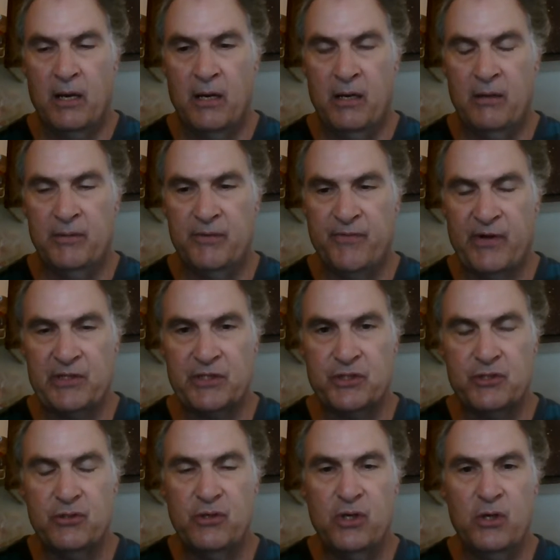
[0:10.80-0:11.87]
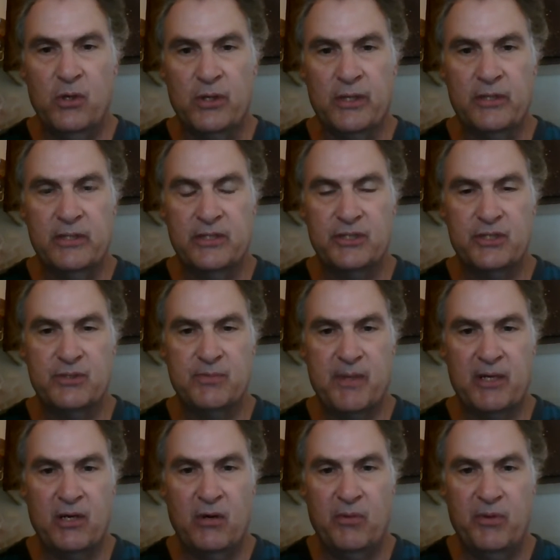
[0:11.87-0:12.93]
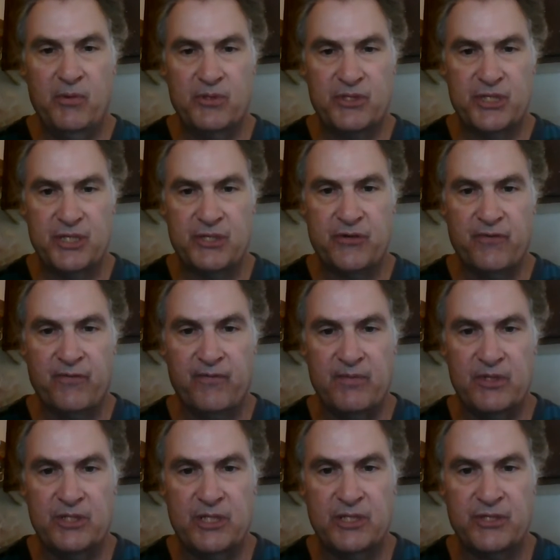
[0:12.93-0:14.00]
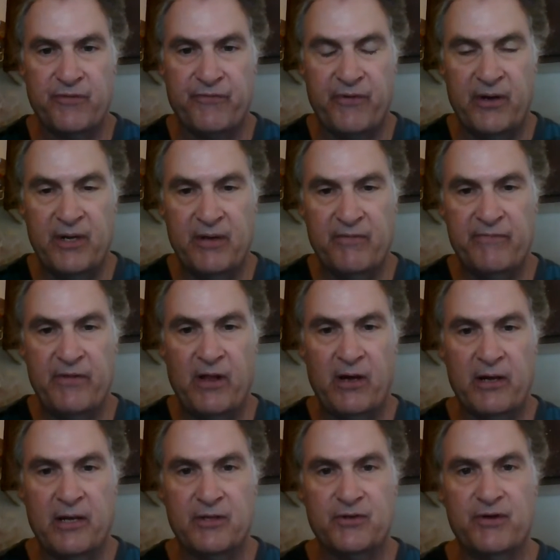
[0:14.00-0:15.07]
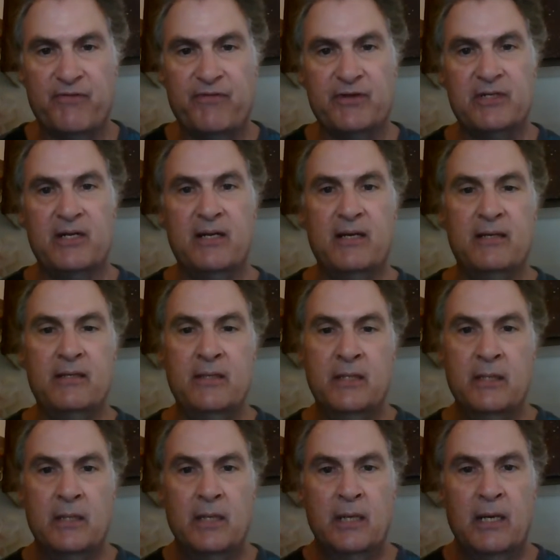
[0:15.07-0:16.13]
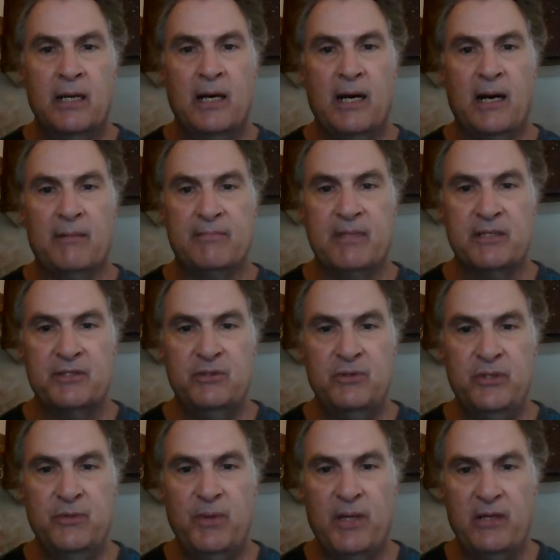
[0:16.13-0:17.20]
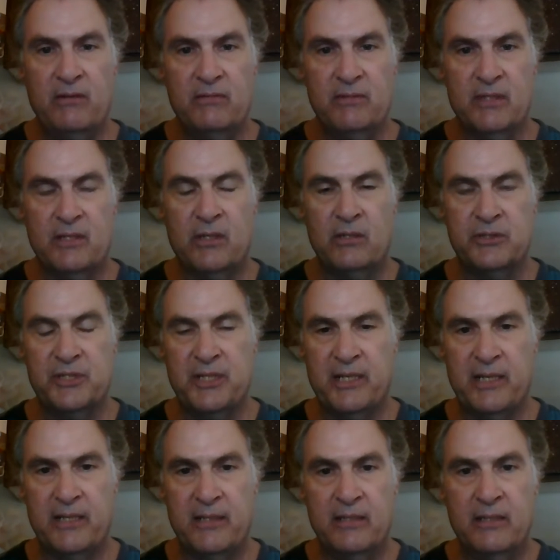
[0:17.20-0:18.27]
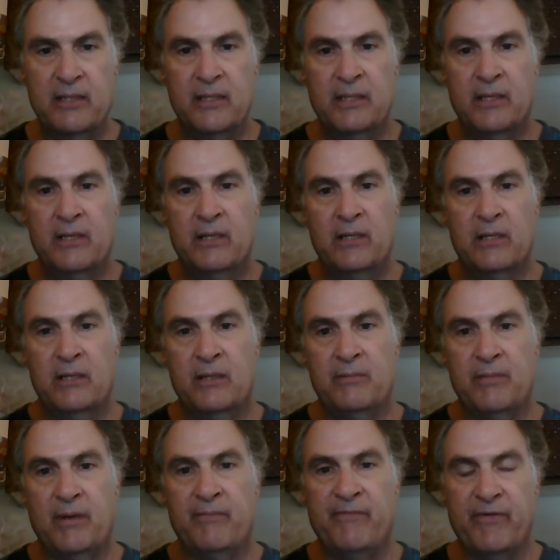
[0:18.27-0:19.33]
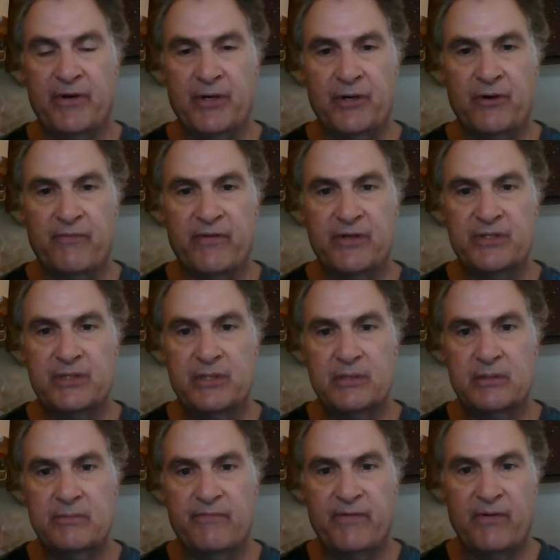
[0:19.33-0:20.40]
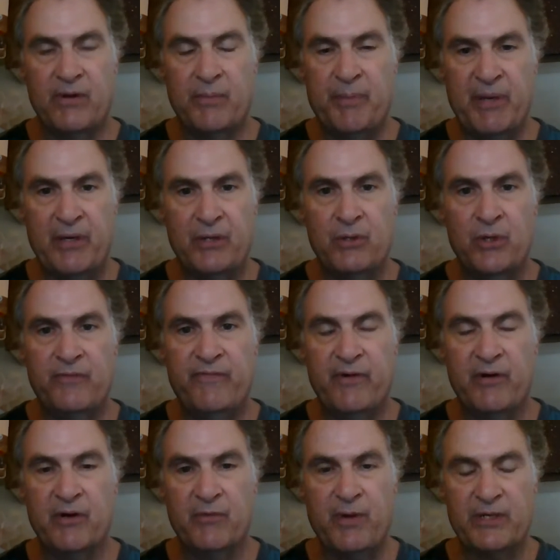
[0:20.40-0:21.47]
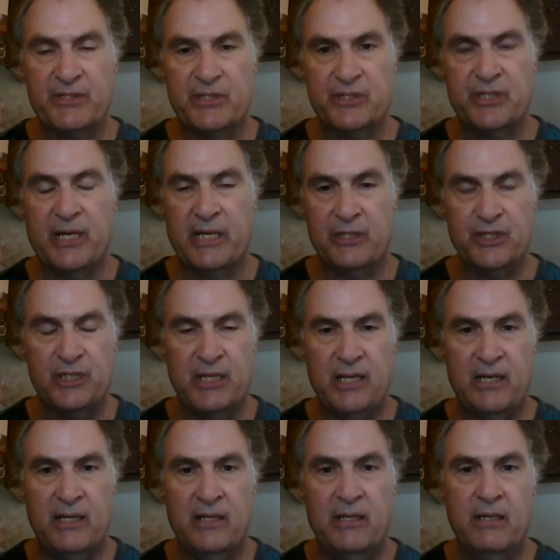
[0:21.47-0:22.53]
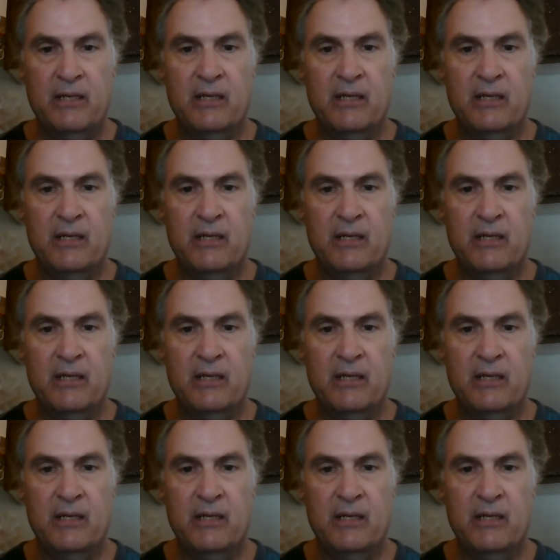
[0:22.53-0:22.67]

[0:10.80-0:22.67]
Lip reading: I'm in Rochester, New York, and this is my coping with schizophrenia vlog entry for today. I'm not doing well at all today. I'm very nervous, very paranoid, very restless, agitated,